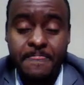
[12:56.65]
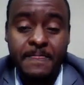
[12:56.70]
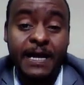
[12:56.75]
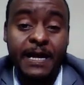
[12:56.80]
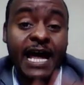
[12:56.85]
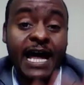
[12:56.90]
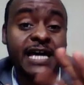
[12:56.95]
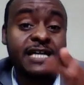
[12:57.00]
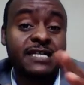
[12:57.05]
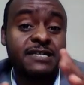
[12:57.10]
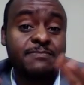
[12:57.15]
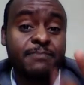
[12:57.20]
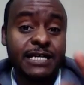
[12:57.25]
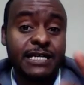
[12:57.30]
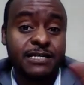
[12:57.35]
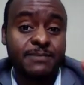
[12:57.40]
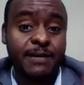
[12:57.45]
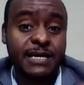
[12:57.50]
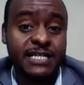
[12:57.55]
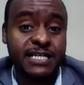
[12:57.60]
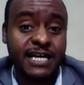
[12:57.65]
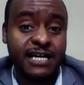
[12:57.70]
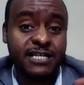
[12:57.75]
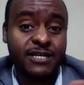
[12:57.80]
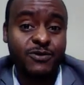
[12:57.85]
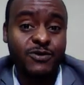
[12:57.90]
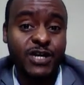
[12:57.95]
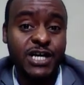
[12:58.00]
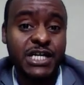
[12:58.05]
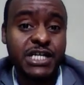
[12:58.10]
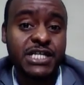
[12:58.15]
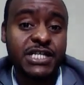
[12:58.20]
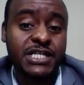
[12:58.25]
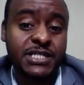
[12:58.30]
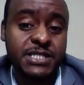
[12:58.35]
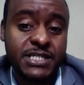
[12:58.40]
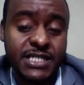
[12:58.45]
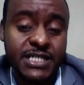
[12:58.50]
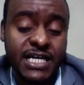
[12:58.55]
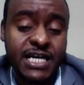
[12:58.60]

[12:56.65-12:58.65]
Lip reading: write mathematical equations